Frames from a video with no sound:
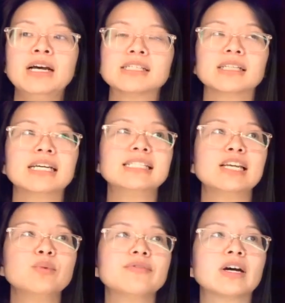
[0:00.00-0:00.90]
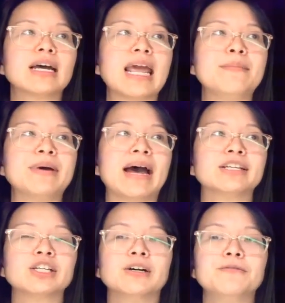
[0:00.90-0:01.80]
So let's say we've got a
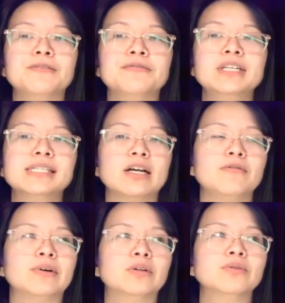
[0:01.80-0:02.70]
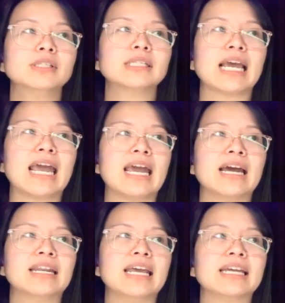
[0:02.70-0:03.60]
batch of 50 cell phones
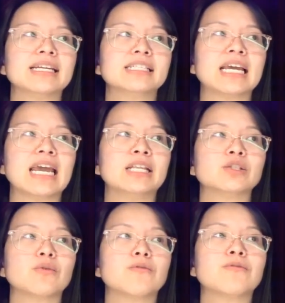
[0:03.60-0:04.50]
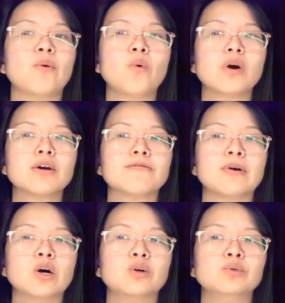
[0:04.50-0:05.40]
and it contains 4
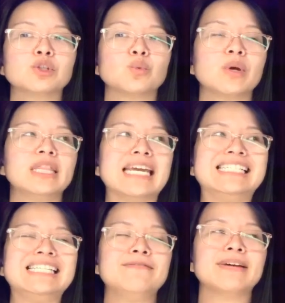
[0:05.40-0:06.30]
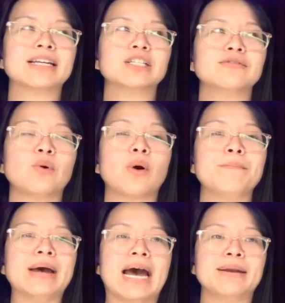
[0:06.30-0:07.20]
phones with a defective or
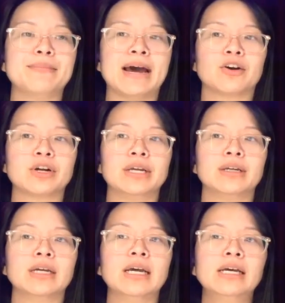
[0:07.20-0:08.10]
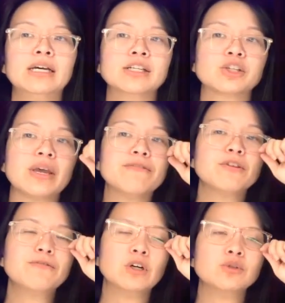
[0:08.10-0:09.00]
bad battery. So if
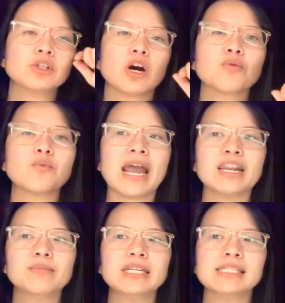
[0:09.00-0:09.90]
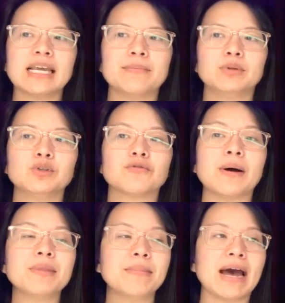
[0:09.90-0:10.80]
the phones are randomly sampled
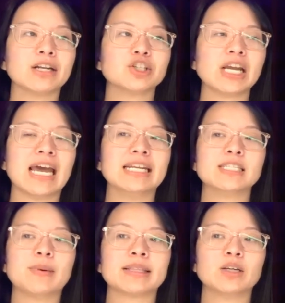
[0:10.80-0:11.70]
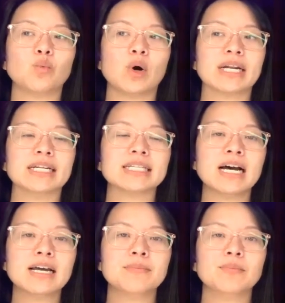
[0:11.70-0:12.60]
from the batch and inspected one at a
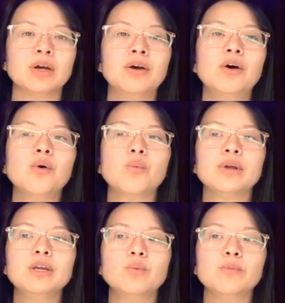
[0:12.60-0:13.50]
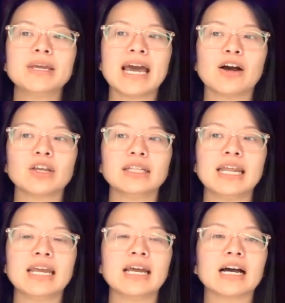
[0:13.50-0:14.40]
time, we will be
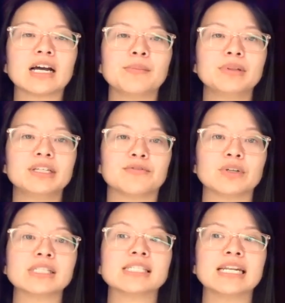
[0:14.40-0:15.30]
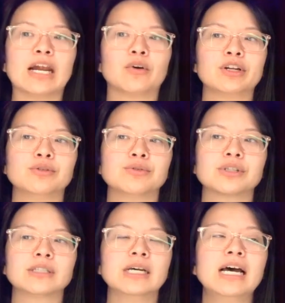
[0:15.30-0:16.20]
calculating a couple of different
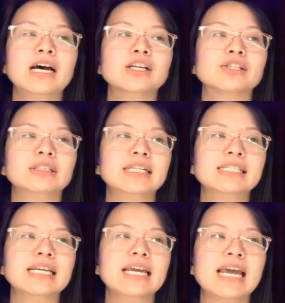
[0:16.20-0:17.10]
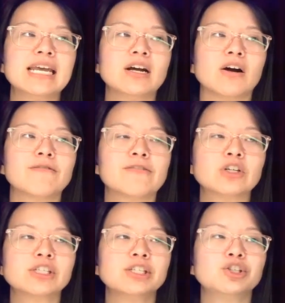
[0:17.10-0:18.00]
scenarios. So let's say in our
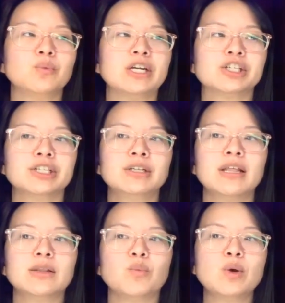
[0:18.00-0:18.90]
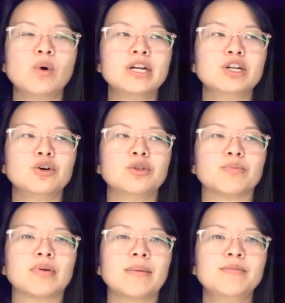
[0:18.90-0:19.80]
first situation, we want to know the
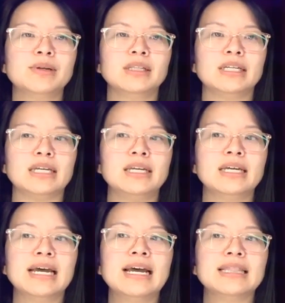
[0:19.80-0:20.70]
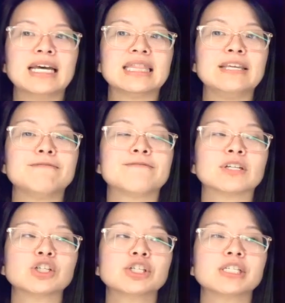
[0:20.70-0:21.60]
probability that the
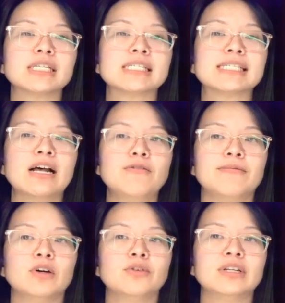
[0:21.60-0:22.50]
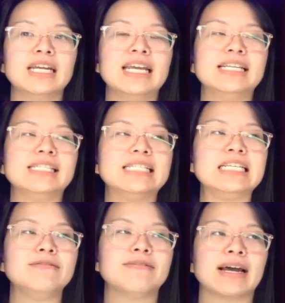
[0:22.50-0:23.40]
first cell phone is
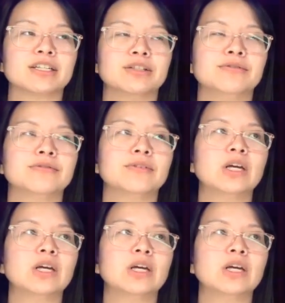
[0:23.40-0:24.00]
defective.